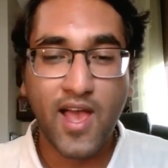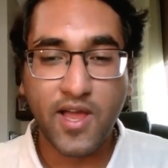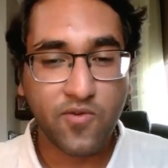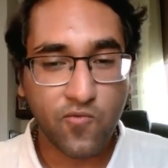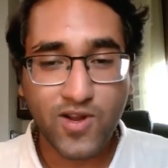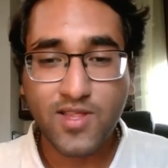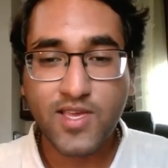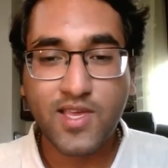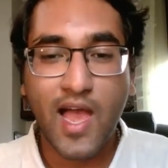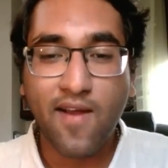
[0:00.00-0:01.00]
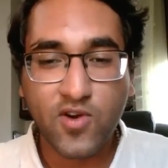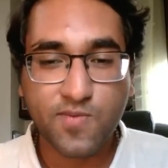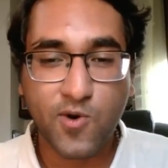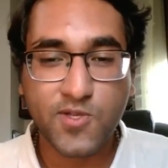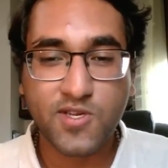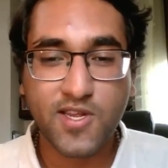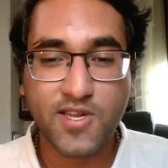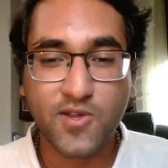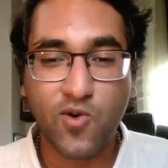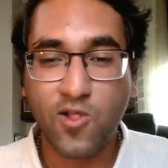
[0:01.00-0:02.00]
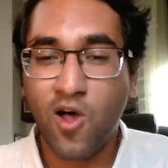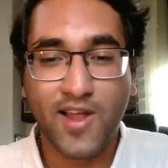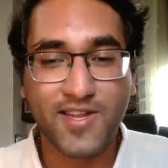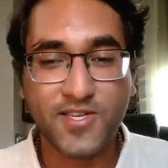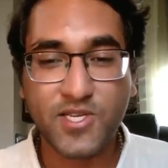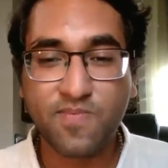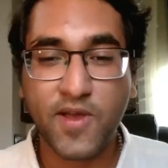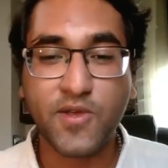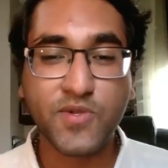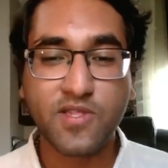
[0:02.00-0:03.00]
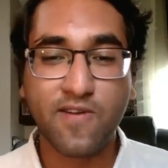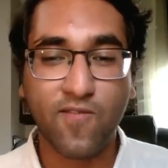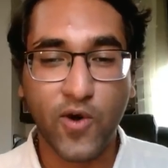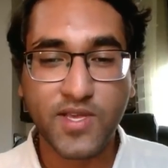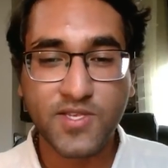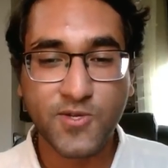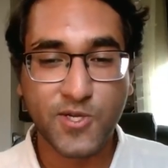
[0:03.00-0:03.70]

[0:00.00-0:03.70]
And really, the average person can do a lot just by using their voice,